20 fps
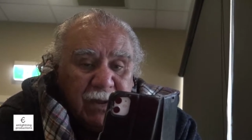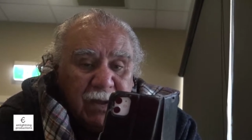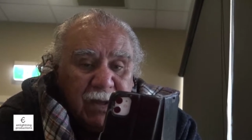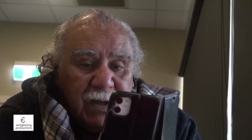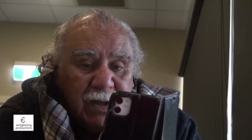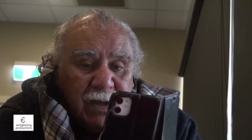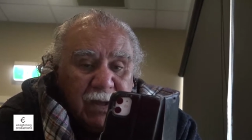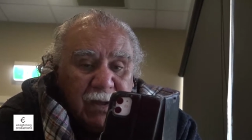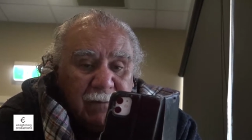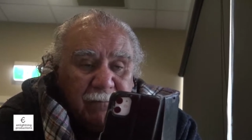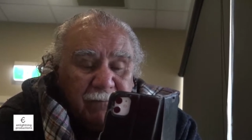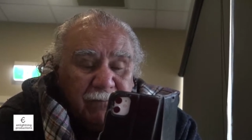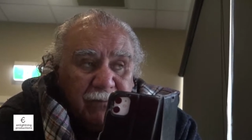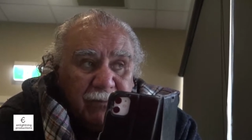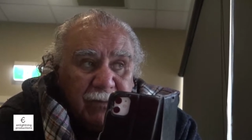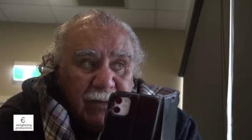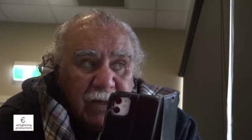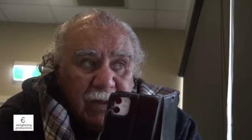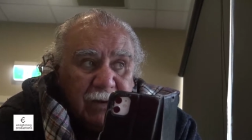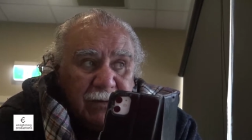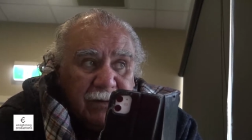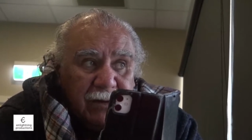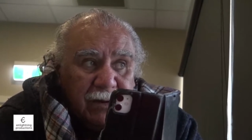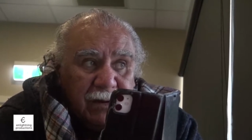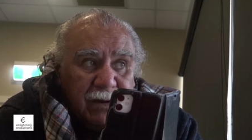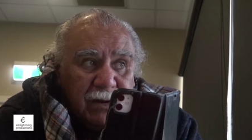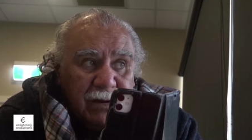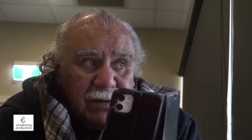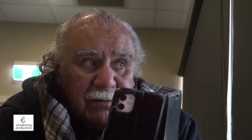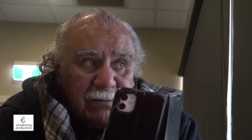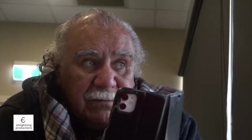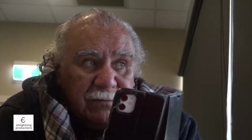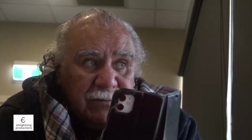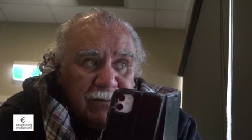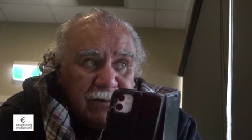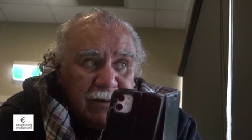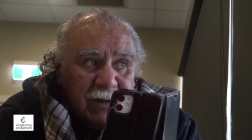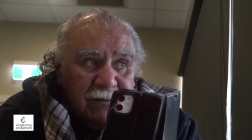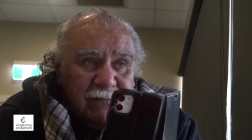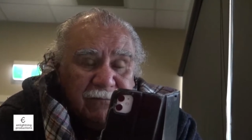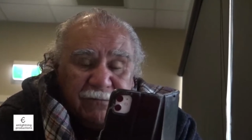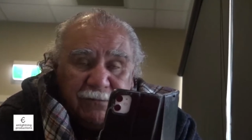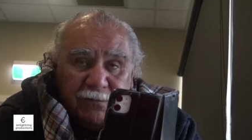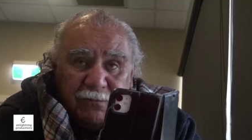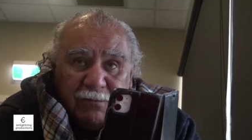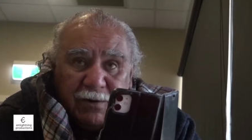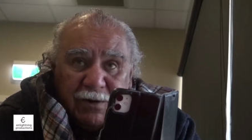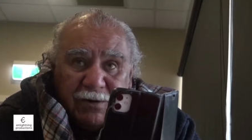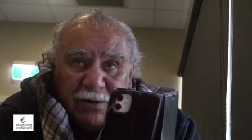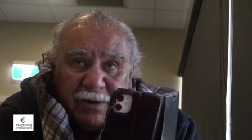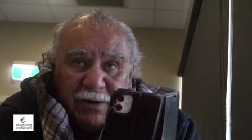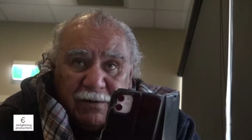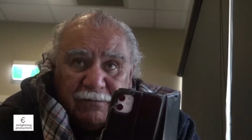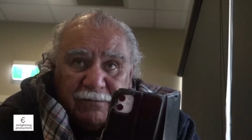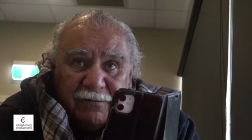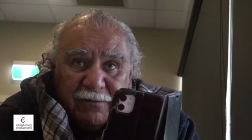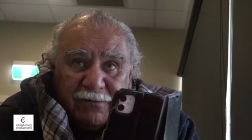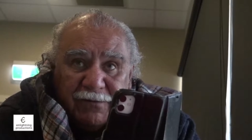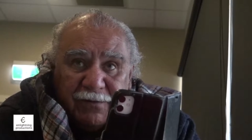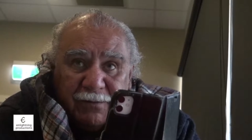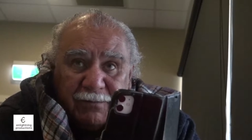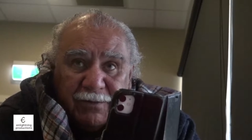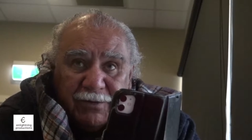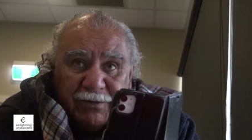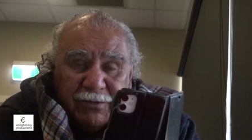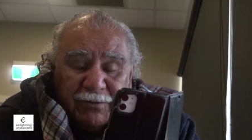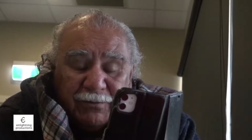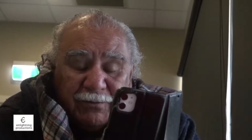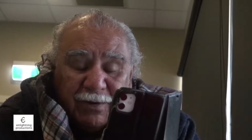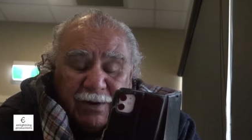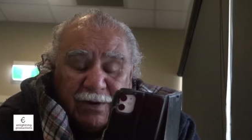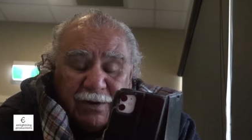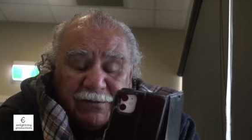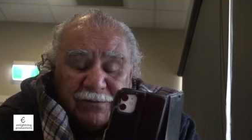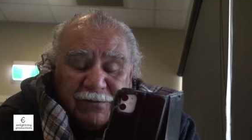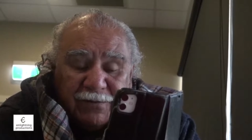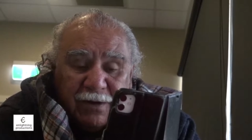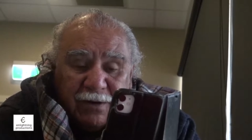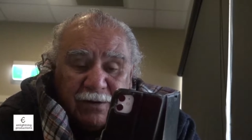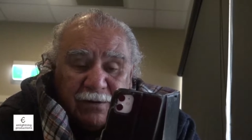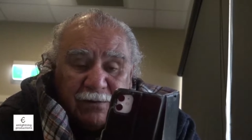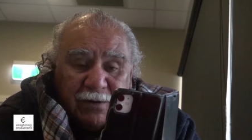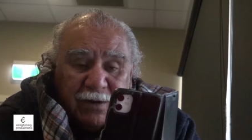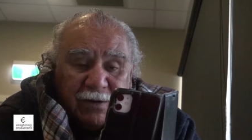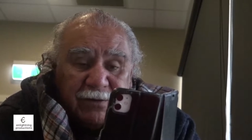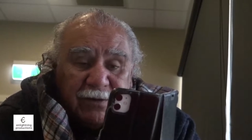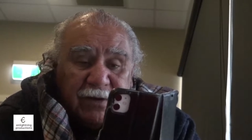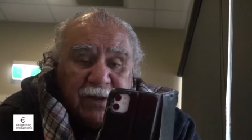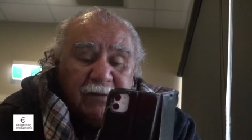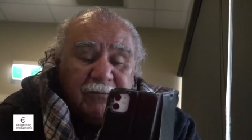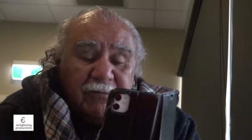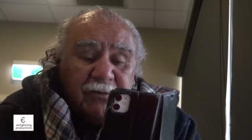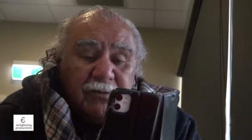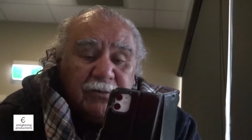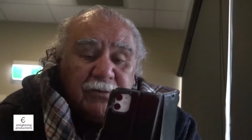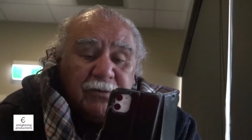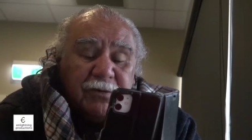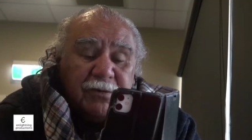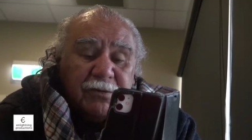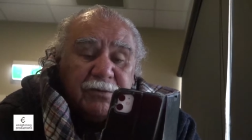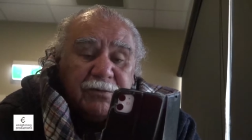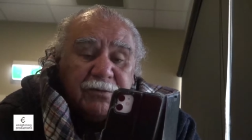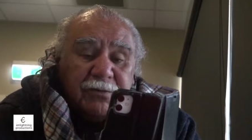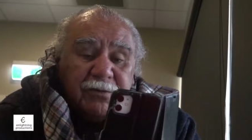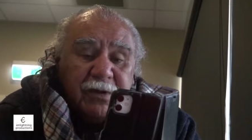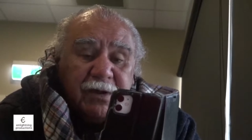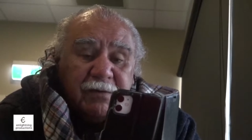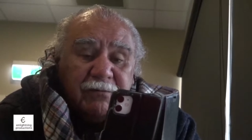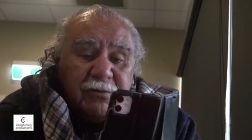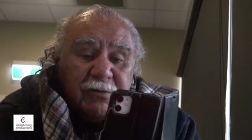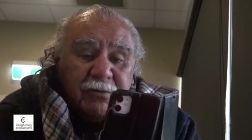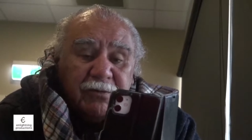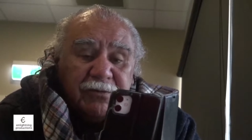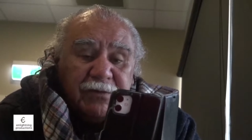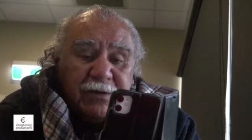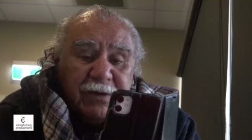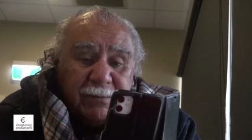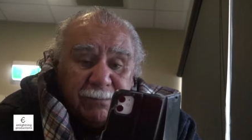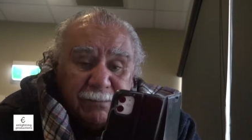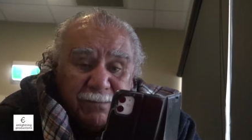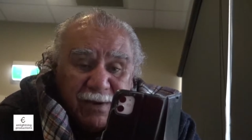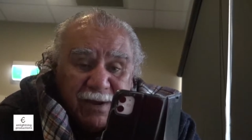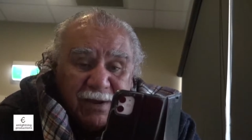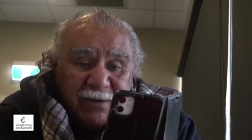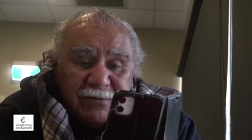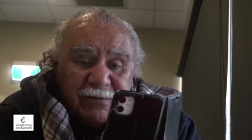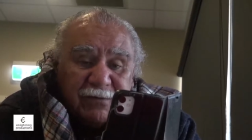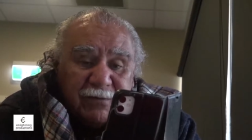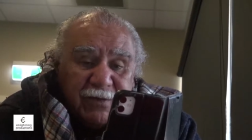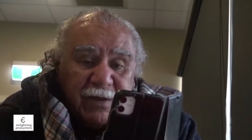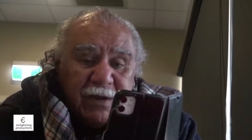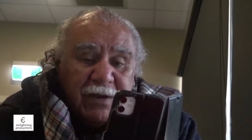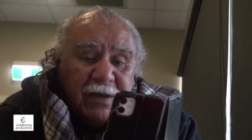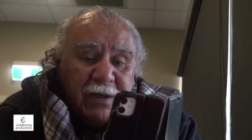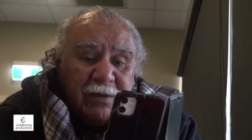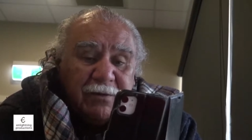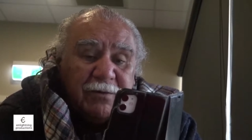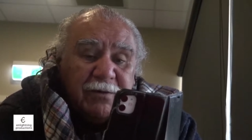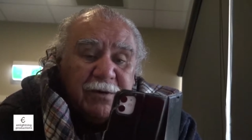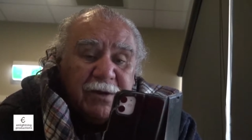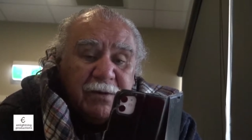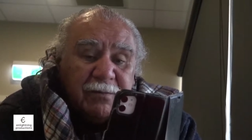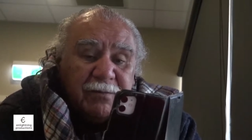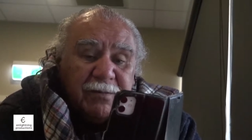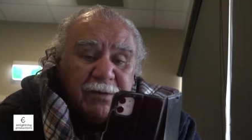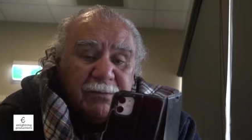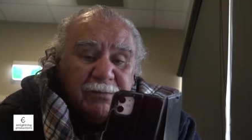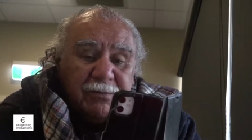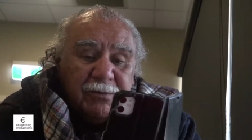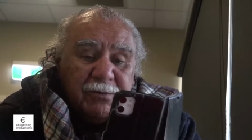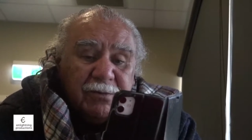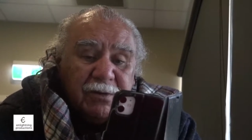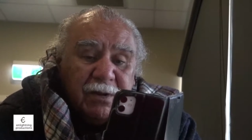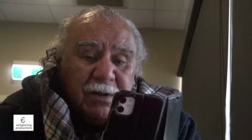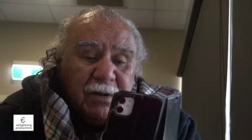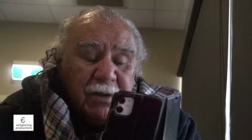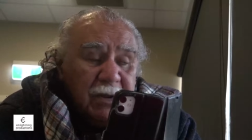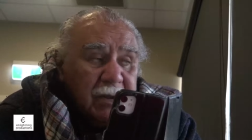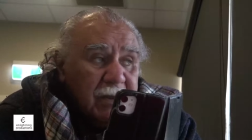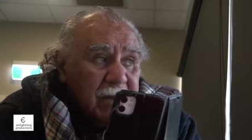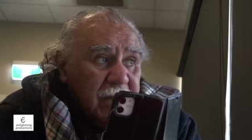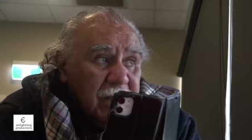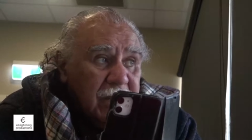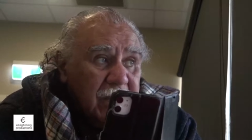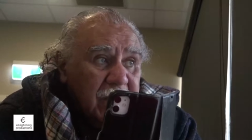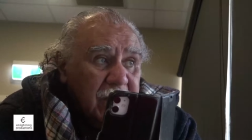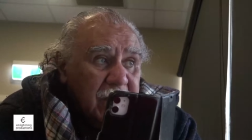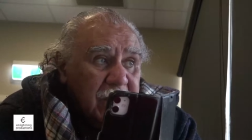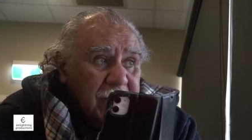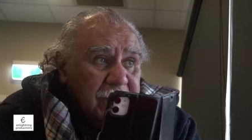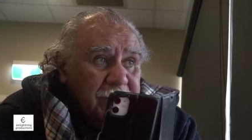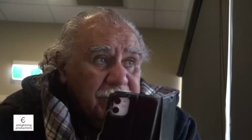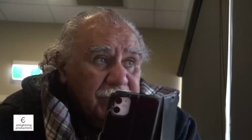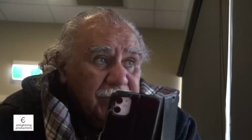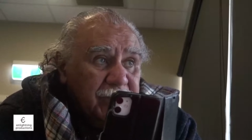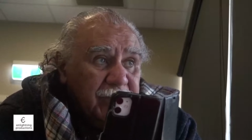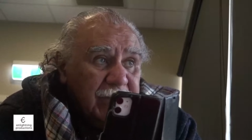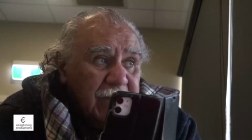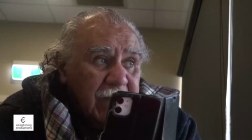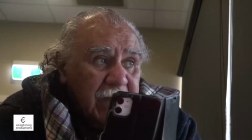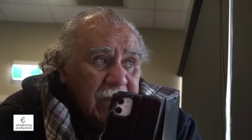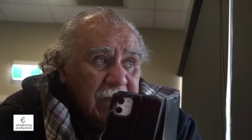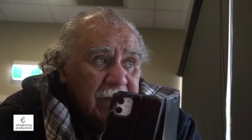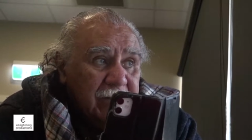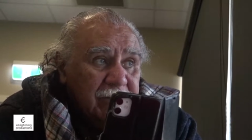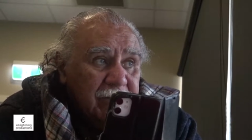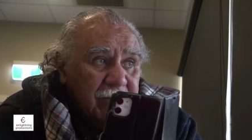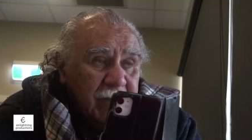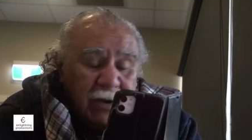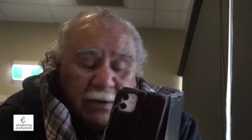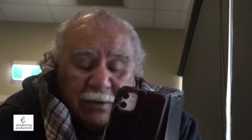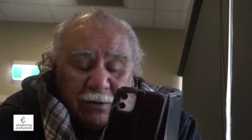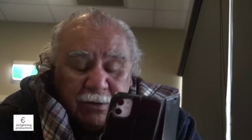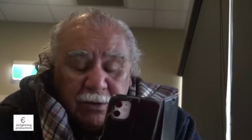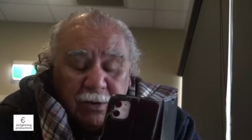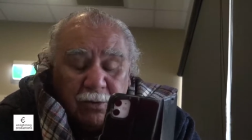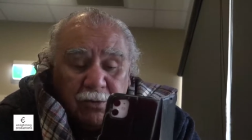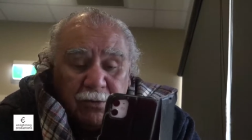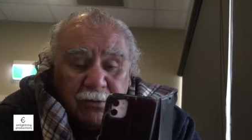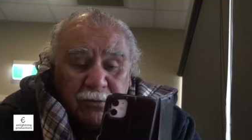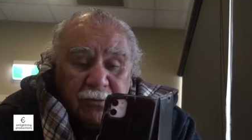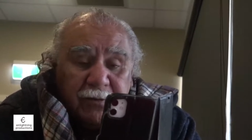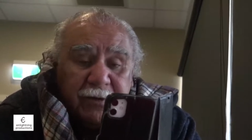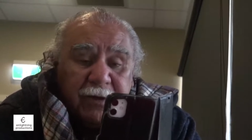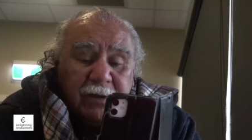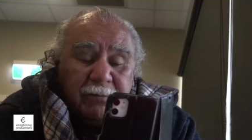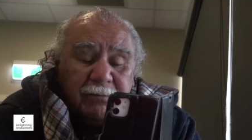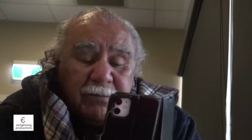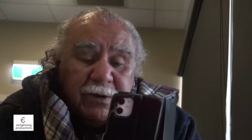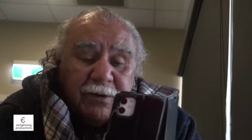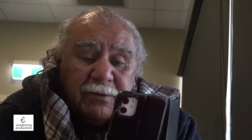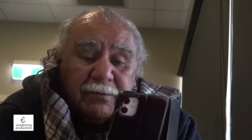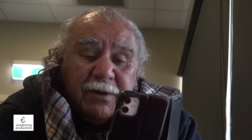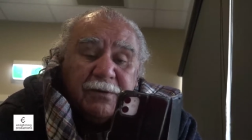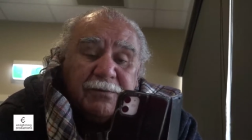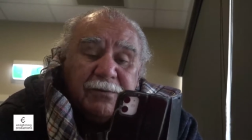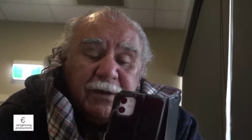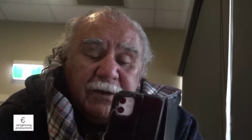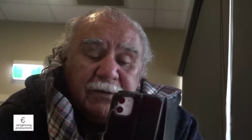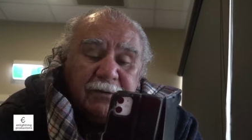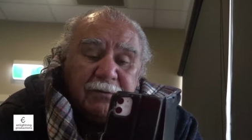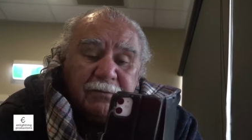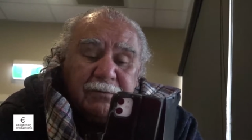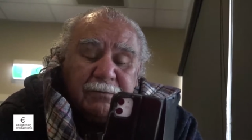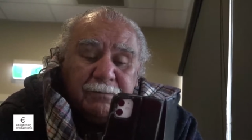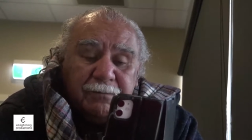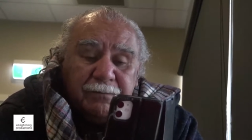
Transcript: Um, and I'd love for one day for someone to really study that and have a look at it and have a look at the impacts that that had on our people. Um, yeah, I could go on all day, but anyway, thank you.